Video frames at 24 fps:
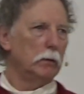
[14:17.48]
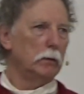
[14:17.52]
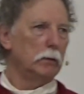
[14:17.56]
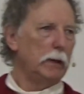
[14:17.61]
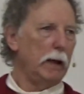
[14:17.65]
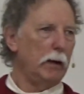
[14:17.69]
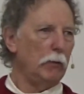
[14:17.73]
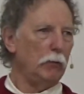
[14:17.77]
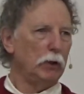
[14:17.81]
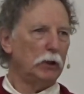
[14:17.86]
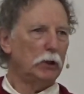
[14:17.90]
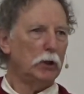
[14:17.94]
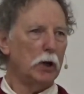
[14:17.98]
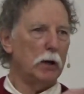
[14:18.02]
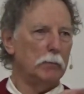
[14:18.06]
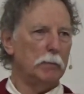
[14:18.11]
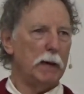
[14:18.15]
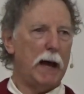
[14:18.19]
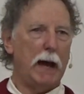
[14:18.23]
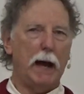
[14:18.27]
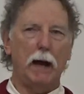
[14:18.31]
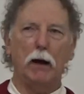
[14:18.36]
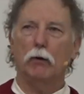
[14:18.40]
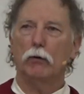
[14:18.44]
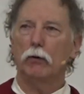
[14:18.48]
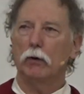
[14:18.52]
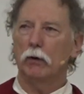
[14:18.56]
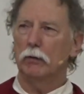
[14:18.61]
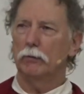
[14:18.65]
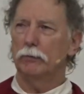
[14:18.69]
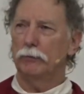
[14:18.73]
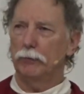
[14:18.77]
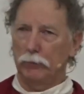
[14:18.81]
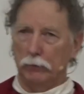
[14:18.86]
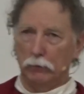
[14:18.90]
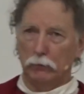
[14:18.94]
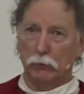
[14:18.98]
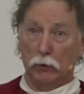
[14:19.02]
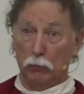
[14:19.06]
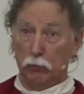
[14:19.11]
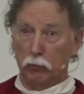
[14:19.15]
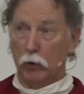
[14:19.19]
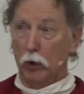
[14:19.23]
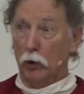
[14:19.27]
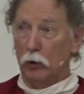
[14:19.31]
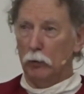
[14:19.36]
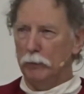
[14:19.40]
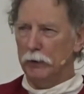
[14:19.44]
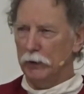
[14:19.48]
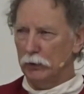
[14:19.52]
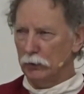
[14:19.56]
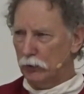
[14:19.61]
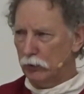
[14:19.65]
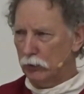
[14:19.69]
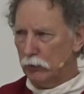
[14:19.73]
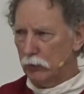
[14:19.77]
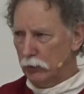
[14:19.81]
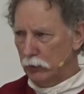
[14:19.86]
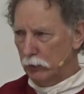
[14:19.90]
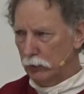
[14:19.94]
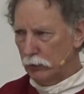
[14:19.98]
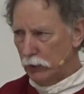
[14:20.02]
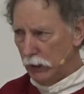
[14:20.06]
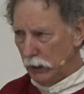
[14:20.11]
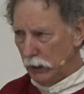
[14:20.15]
that would come out of the Romans 13.